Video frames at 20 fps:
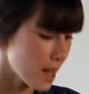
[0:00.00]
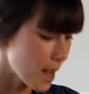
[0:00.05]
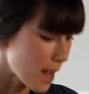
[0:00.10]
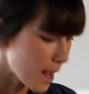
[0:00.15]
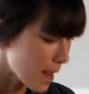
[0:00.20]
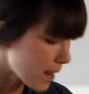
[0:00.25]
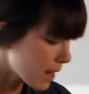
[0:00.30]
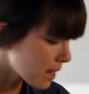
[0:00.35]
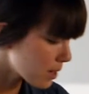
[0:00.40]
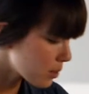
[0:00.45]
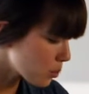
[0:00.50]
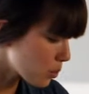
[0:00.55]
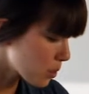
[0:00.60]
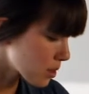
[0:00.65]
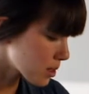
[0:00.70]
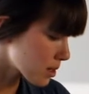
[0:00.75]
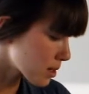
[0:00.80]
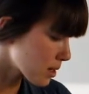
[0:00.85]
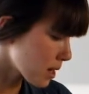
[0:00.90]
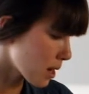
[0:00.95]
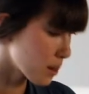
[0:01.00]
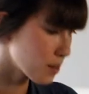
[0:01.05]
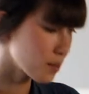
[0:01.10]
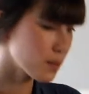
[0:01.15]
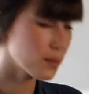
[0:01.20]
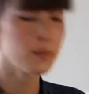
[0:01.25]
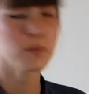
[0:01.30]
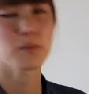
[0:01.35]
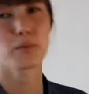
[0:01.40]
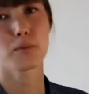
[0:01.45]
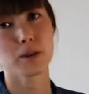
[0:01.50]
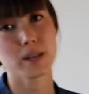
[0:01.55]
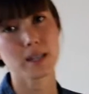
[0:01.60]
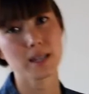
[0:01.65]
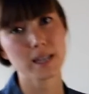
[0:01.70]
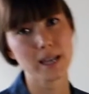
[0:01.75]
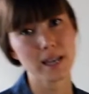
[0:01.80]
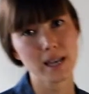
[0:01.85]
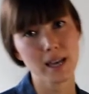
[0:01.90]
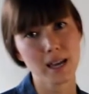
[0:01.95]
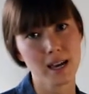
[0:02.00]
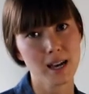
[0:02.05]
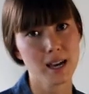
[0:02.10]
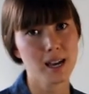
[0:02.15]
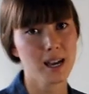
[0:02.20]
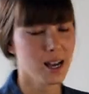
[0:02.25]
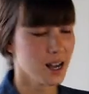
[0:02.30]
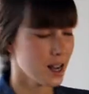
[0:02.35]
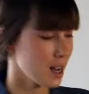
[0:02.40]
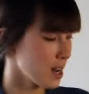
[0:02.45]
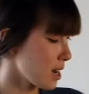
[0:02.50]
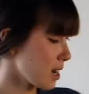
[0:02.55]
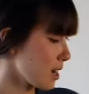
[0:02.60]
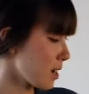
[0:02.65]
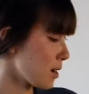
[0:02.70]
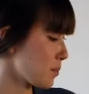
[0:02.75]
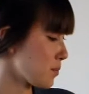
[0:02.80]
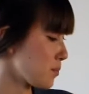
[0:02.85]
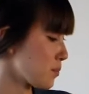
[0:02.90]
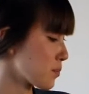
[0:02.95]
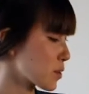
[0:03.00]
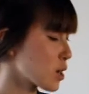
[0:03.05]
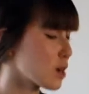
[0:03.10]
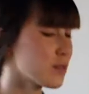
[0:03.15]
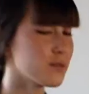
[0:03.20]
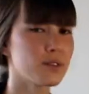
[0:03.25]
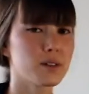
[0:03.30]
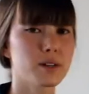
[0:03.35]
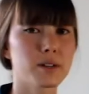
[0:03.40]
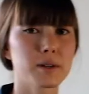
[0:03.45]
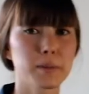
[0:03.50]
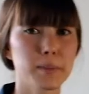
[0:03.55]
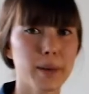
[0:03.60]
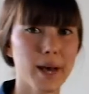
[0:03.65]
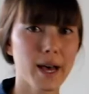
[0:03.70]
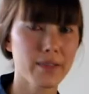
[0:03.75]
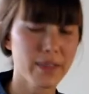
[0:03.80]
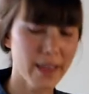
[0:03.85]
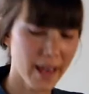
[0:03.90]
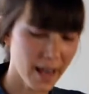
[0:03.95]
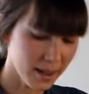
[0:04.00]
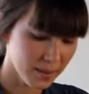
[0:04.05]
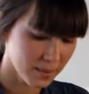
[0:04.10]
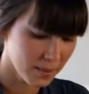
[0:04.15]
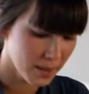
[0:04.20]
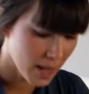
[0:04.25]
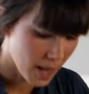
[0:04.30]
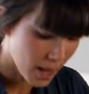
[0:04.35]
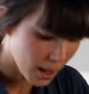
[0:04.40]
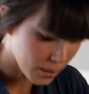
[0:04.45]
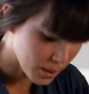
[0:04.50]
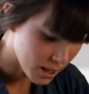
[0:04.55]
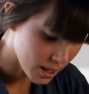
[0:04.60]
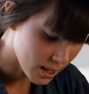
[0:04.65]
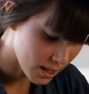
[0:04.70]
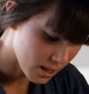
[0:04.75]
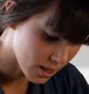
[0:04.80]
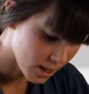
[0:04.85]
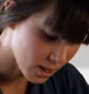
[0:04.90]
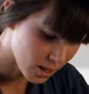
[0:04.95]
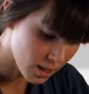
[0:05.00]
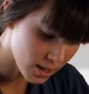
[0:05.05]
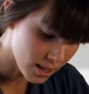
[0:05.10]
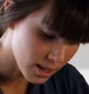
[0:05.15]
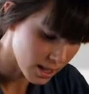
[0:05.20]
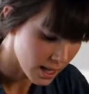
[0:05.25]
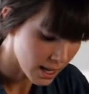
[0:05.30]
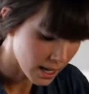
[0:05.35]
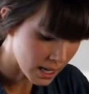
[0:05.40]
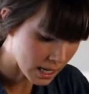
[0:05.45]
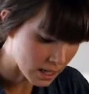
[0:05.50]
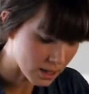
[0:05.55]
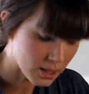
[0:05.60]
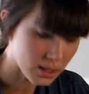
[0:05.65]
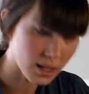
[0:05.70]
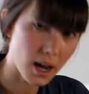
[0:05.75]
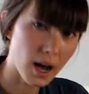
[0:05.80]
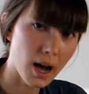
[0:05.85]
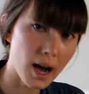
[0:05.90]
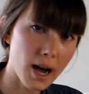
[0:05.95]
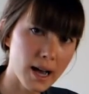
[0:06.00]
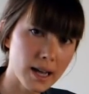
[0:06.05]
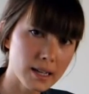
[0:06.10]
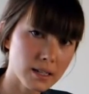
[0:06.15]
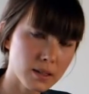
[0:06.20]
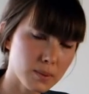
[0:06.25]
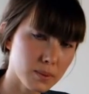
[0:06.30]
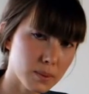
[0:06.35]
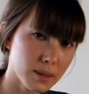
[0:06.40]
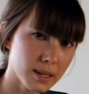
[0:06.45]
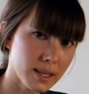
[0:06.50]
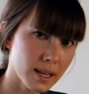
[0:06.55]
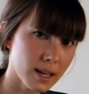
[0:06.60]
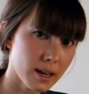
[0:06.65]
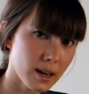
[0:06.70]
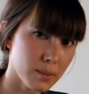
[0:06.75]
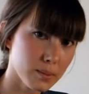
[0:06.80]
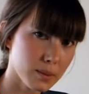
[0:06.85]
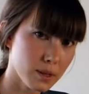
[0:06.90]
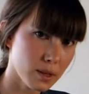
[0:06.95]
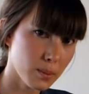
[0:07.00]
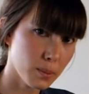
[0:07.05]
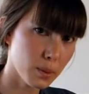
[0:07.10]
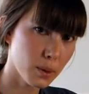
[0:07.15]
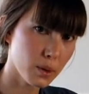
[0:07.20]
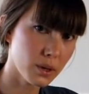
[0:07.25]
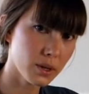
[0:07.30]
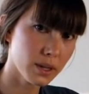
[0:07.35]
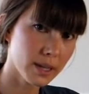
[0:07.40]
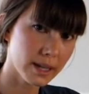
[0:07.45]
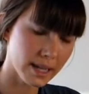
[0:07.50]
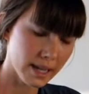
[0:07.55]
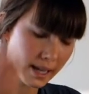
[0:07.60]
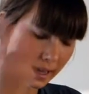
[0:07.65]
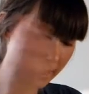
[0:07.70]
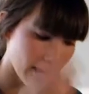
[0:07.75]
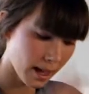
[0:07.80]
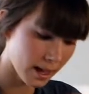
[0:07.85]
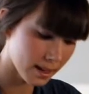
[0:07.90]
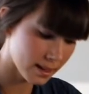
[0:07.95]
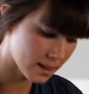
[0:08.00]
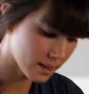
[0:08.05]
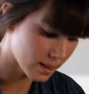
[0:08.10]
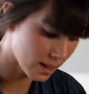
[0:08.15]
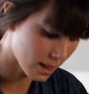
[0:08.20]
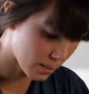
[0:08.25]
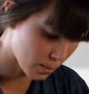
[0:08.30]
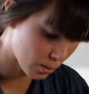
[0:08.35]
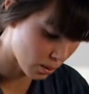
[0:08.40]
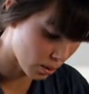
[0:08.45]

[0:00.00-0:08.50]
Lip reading: And once I'm really confident about that, I'm going to turn on the heat to high to bring that up to the boil and get that steam